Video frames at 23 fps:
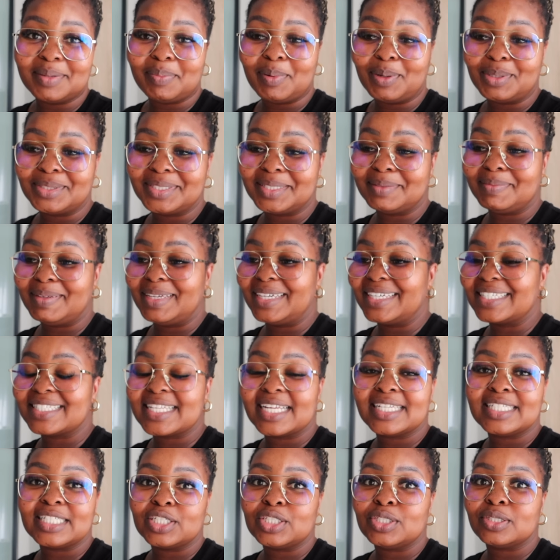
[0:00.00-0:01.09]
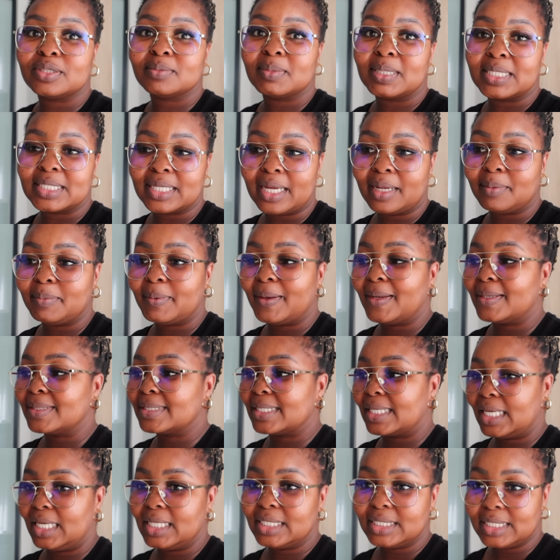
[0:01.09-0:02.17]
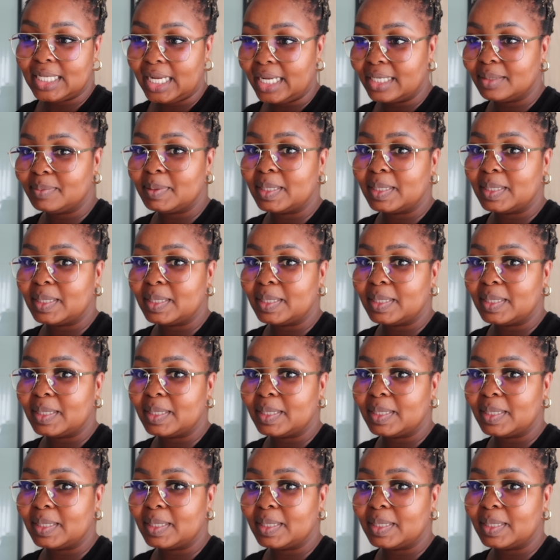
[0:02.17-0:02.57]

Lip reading: supposed to be, because I did use my side bed as a kickstand,